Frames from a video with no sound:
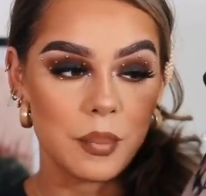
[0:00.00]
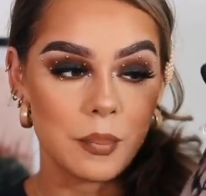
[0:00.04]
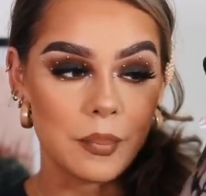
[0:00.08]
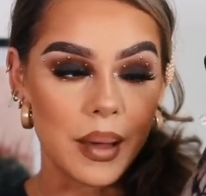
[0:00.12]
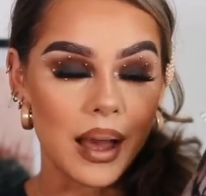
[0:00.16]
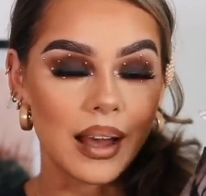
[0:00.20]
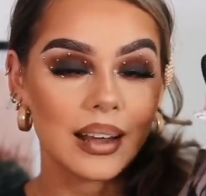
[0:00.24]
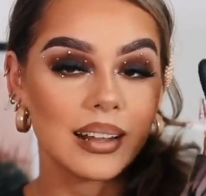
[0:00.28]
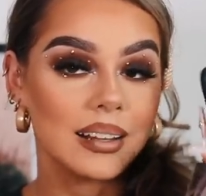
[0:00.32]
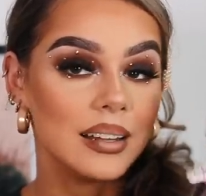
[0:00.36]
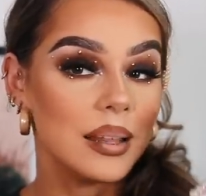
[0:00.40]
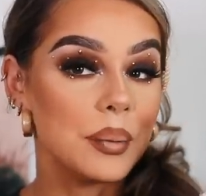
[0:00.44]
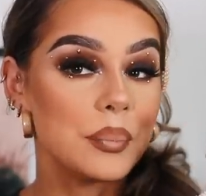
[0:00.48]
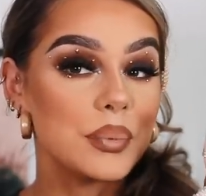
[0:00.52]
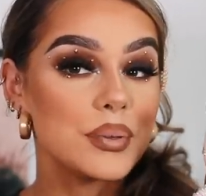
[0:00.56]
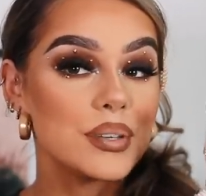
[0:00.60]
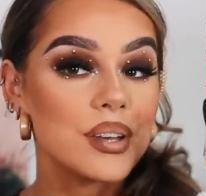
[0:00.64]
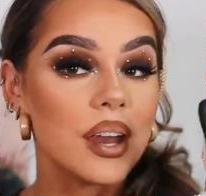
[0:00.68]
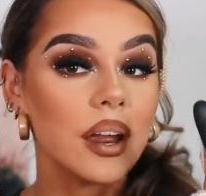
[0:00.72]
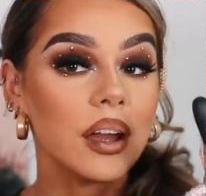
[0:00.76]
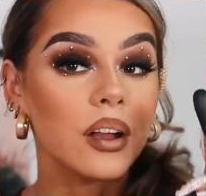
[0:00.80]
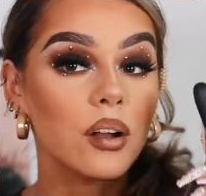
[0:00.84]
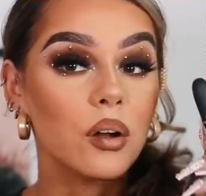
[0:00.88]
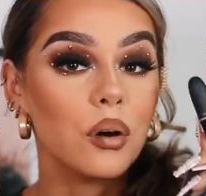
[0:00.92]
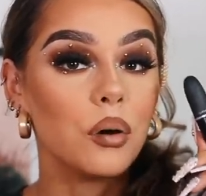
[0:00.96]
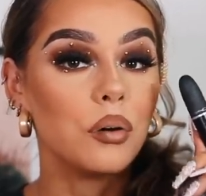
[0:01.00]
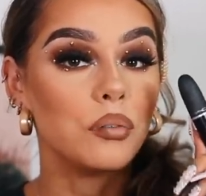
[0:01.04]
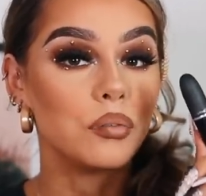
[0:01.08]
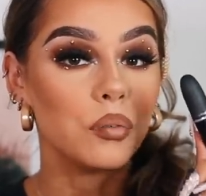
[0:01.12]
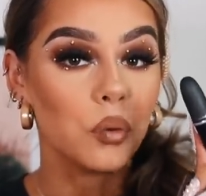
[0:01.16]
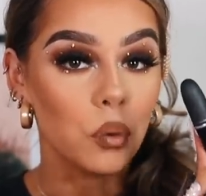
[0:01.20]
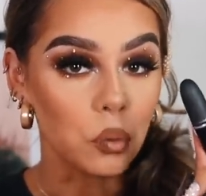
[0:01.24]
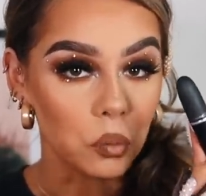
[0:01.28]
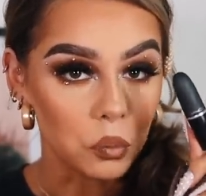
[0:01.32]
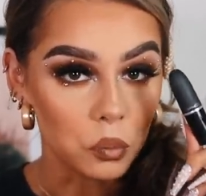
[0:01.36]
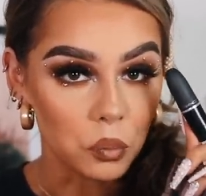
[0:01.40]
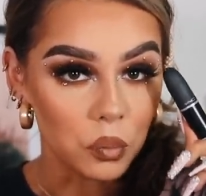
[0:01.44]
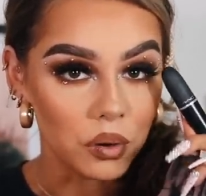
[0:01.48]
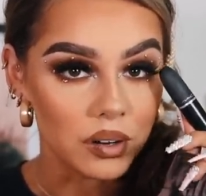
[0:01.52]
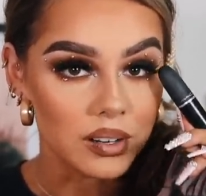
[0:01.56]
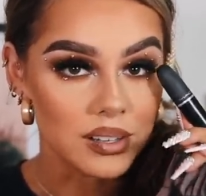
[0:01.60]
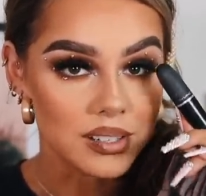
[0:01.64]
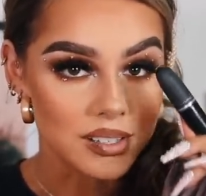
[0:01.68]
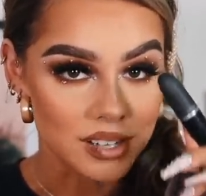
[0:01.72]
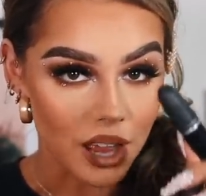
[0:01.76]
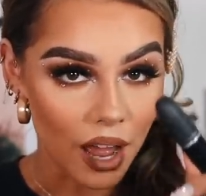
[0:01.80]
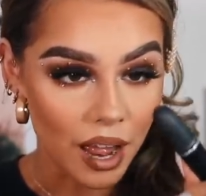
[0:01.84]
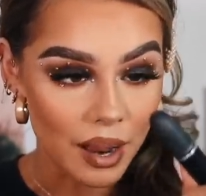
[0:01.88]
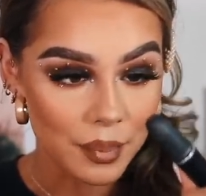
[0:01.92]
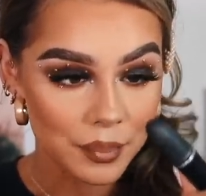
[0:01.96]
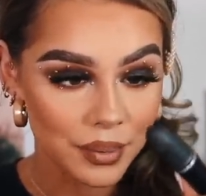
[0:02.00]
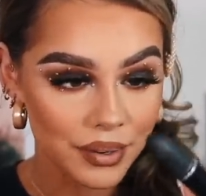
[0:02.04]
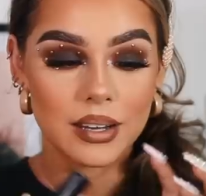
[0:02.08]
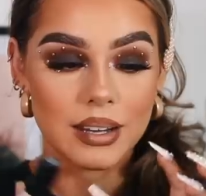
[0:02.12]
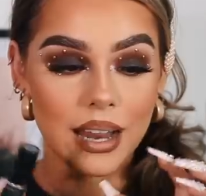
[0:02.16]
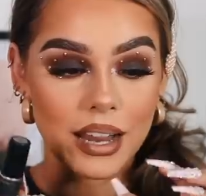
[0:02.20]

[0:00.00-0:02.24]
MAC lipstick of all time.